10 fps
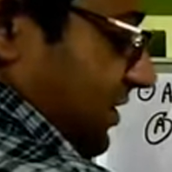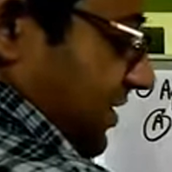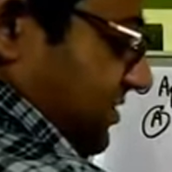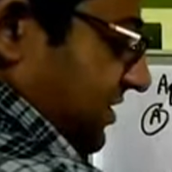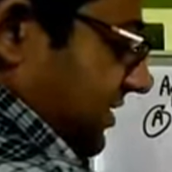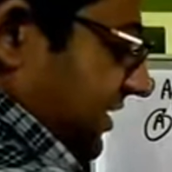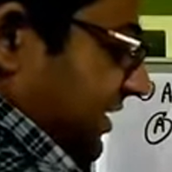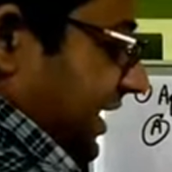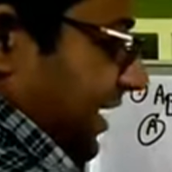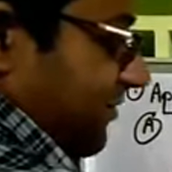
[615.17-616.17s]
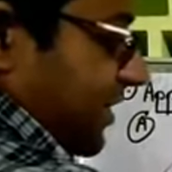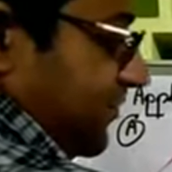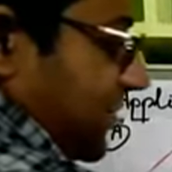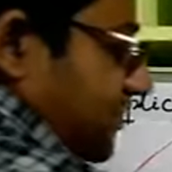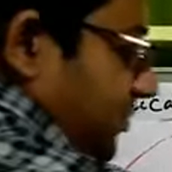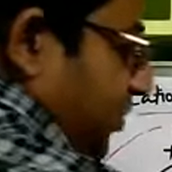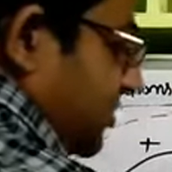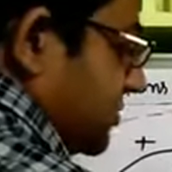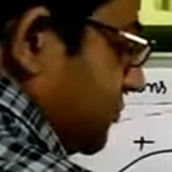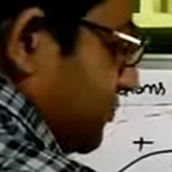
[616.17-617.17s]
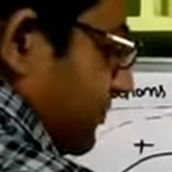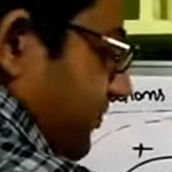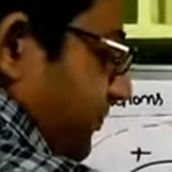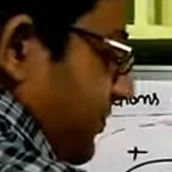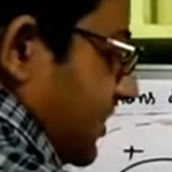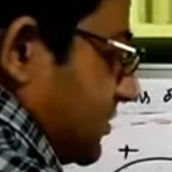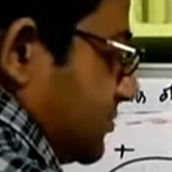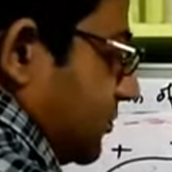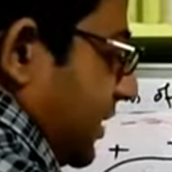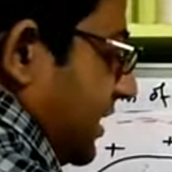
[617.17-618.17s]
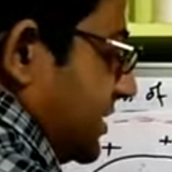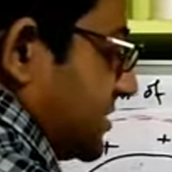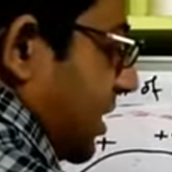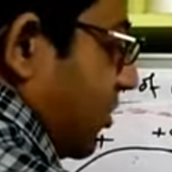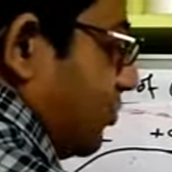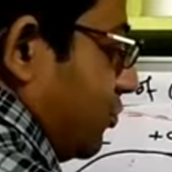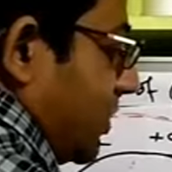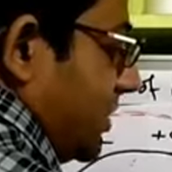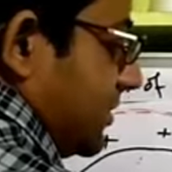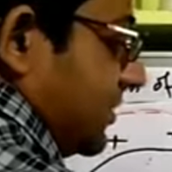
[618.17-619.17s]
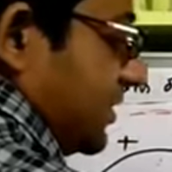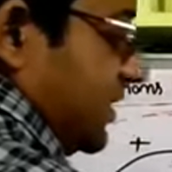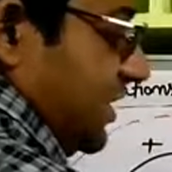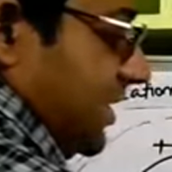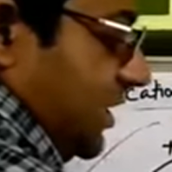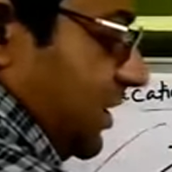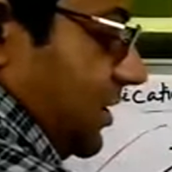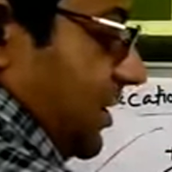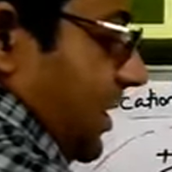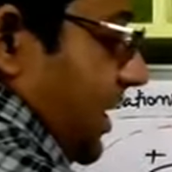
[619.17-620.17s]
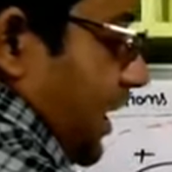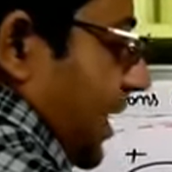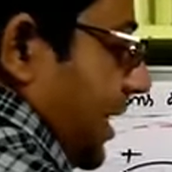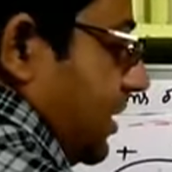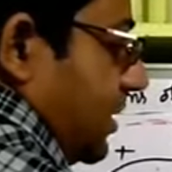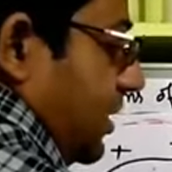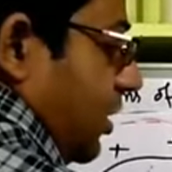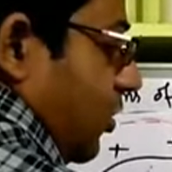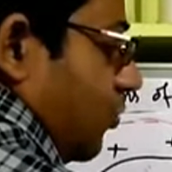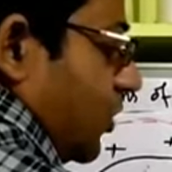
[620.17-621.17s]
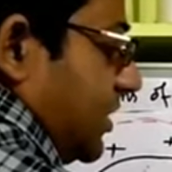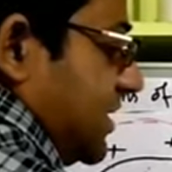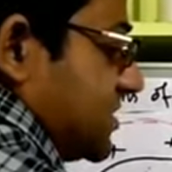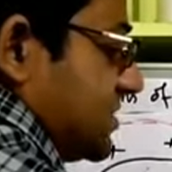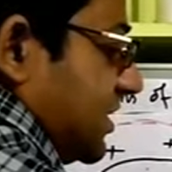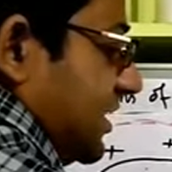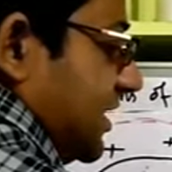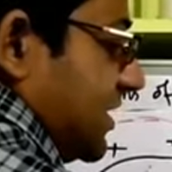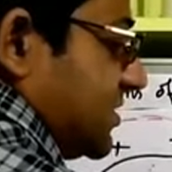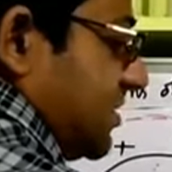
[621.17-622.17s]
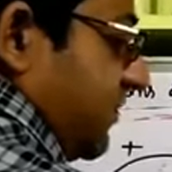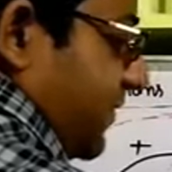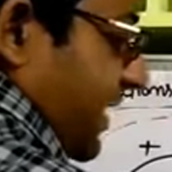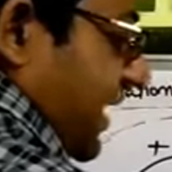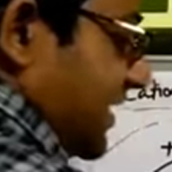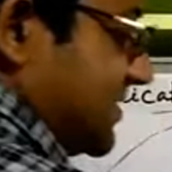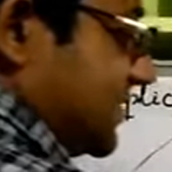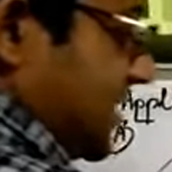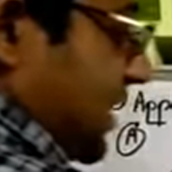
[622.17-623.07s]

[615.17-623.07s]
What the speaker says: Isn't it away from the positive? So it is outward E. And what is the direction of S?